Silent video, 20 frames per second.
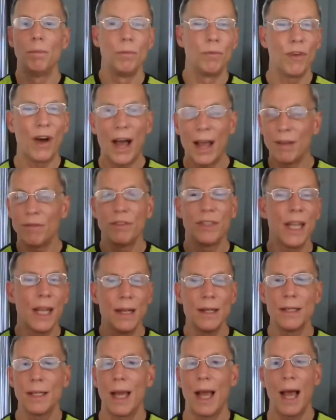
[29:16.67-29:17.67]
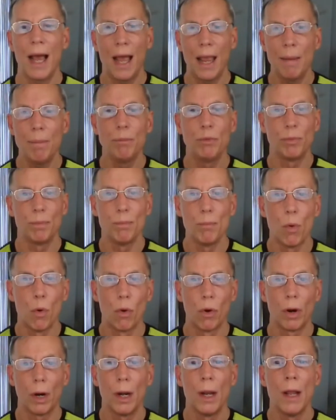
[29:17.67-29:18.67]
five, ten times
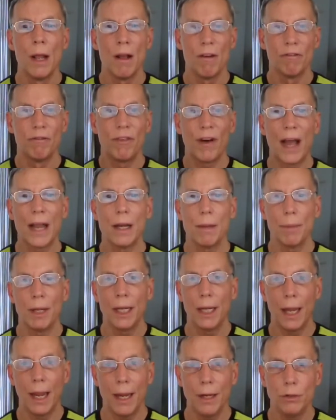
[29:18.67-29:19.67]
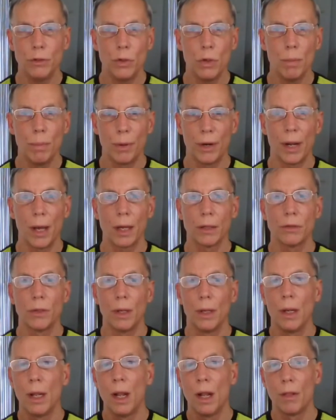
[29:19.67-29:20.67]
more vitamin K2
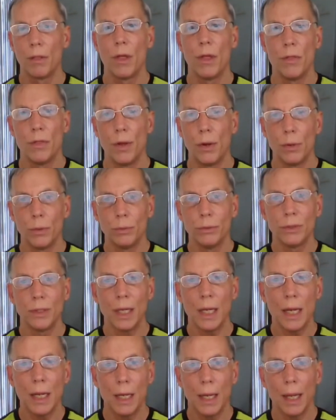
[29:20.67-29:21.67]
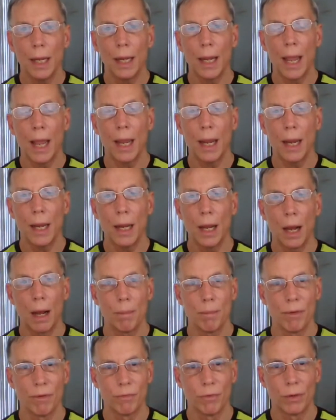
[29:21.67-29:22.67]
production than those eating a
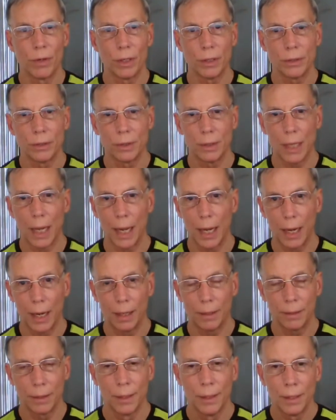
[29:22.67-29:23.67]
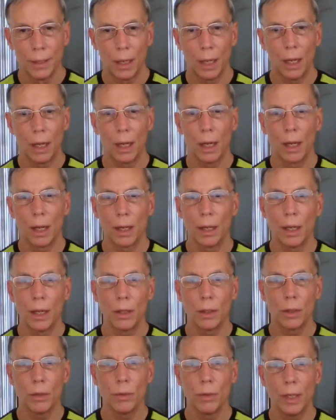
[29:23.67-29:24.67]
omnivorous diet, uh,
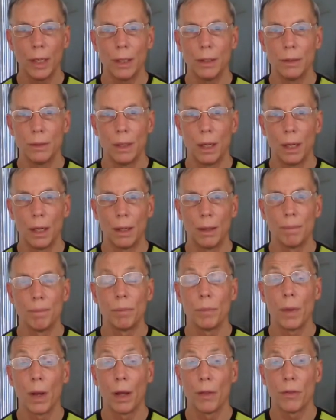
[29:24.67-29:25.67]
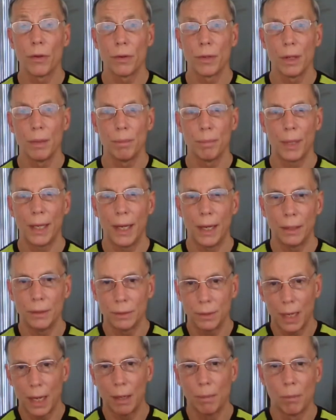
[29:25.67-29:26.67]
including um, other than
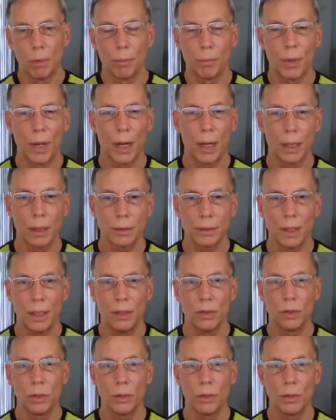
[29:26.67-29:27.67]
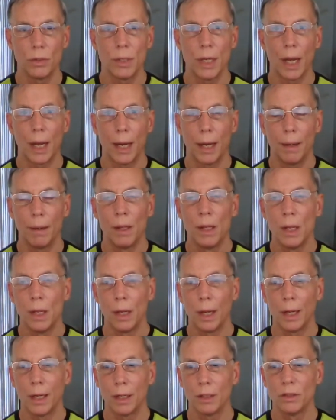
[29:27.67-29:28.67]
plants, animal products into their diet
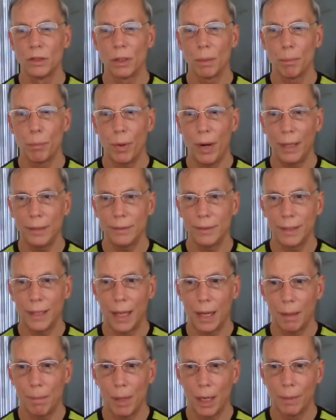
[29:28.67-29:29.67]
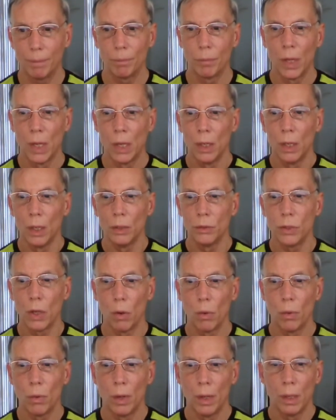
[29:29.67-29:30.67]
and can suppress that amount.
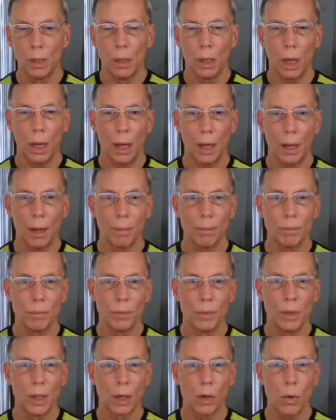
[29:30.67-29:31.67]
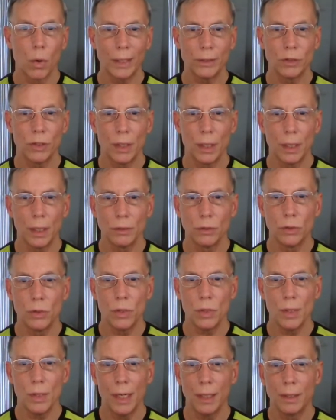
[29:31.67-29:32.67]
So um, the question is,
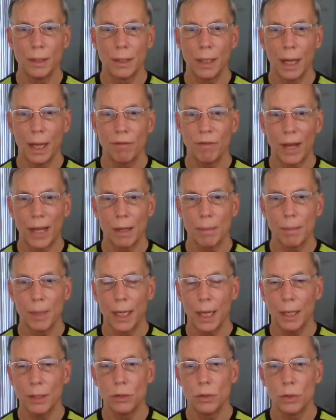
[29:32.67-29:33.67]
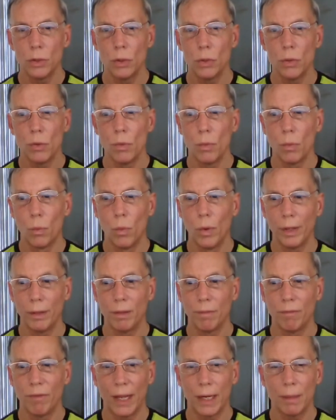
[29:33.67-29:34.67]
do you need to take vitamin K2
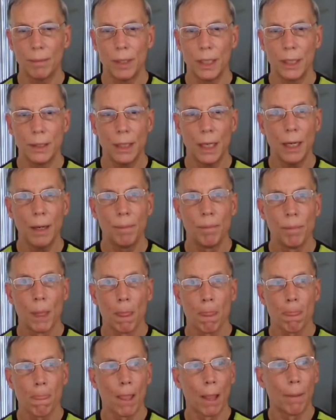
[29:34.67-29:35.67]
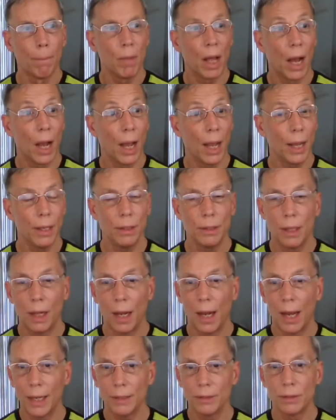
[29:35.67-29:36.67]
with vitamin D? I
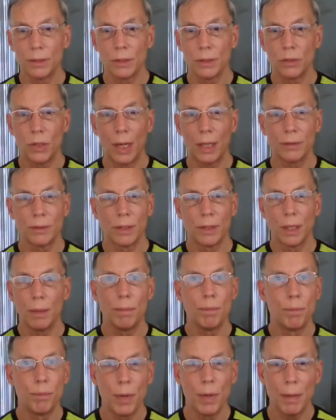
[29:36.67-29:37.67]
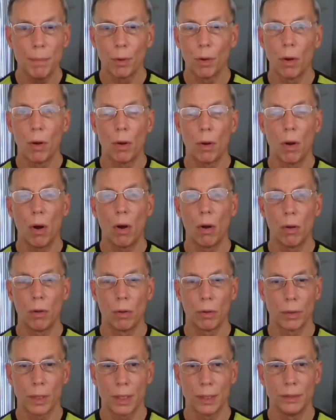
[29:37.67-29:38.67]
I suggest that people
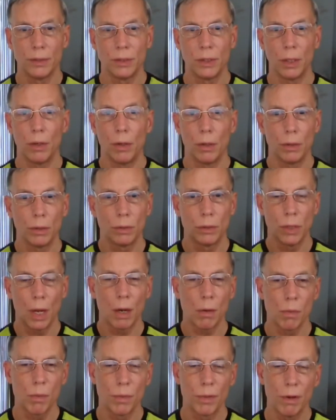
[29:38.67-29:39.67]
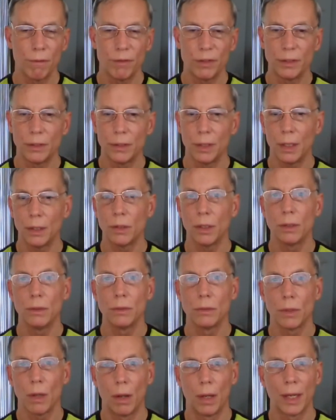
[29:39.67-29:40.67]
all consider talk with your
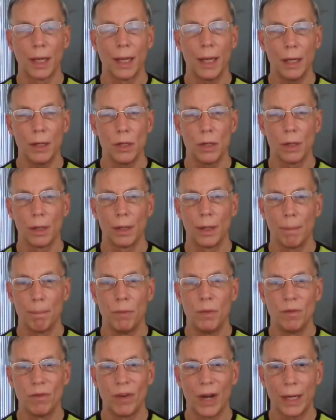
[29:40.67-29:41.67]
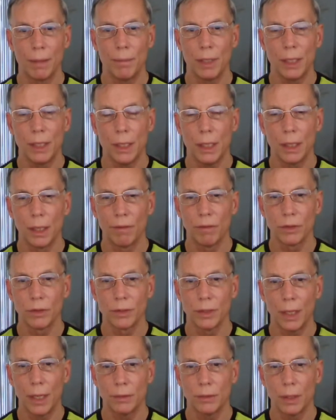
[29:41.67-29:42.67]
physicians, get your vitamin D
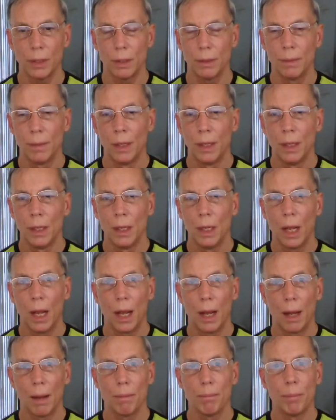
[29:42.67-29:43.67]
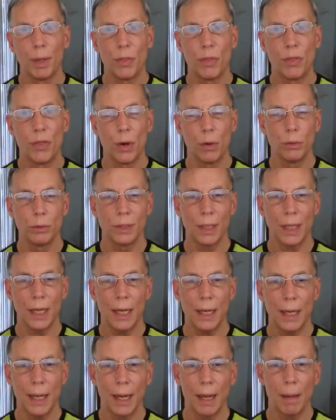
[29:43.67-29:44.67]
levels tested. Um, but those
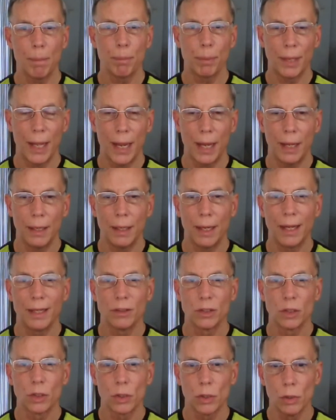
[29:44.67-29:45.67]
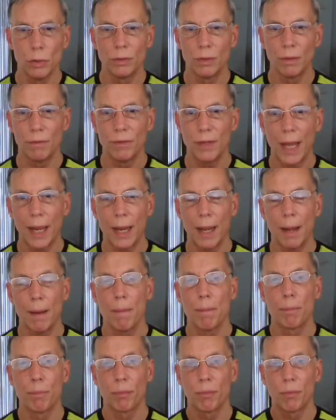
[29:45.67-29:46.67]
eating a plant exclusive diet,
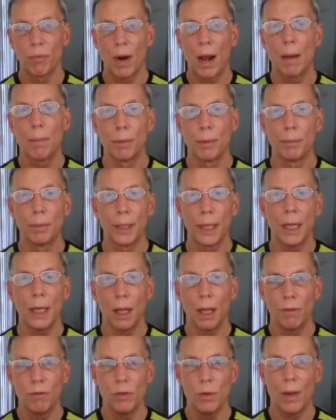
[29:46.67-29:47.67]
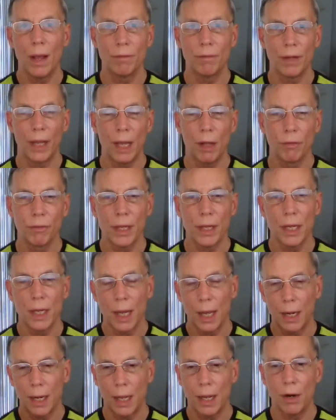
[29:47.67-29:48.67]
probably if you have a healthy
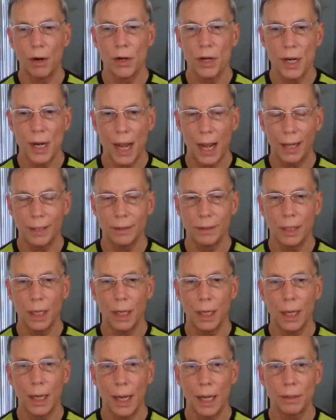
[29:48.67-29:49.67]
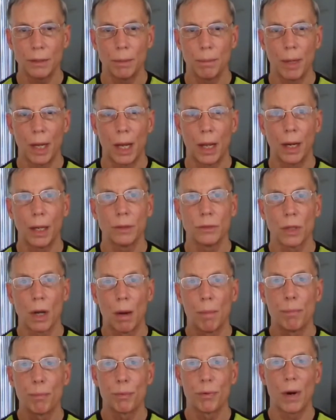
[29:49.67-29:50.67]
gut and are not taking antibiotics,
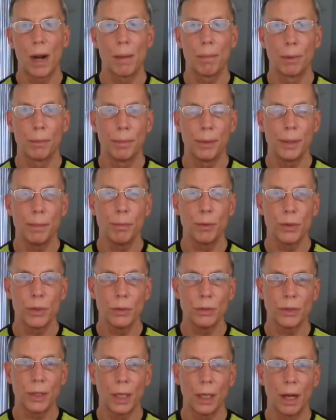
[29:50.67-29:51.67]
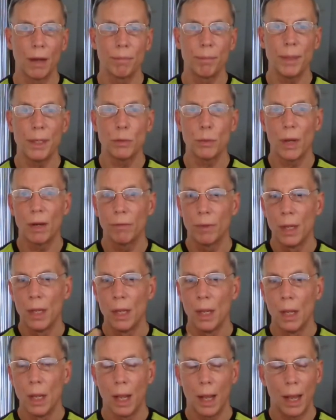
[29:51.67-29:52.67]
are probably producing enough B12,
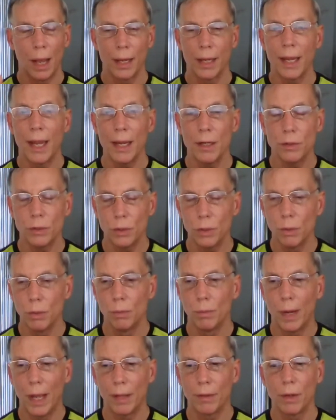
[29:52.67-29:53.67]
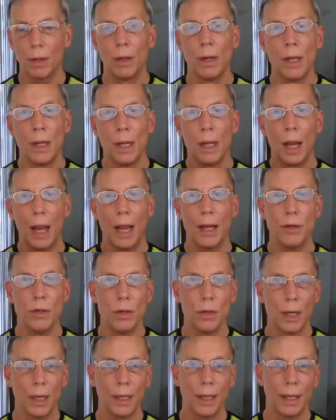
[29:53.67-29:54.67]
uh, K2 rather, and
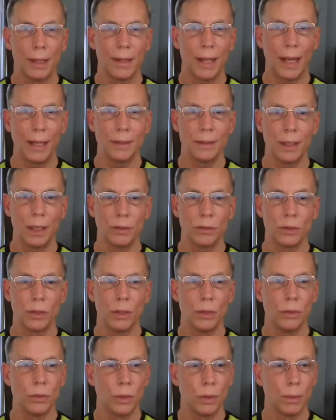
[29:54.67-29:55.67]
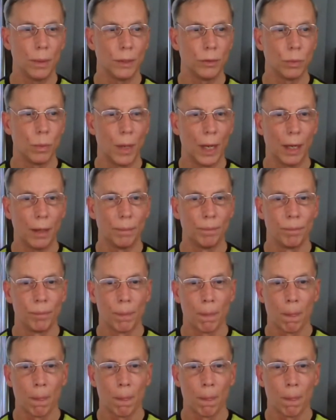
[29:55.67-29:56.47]
you can get that tested too as well.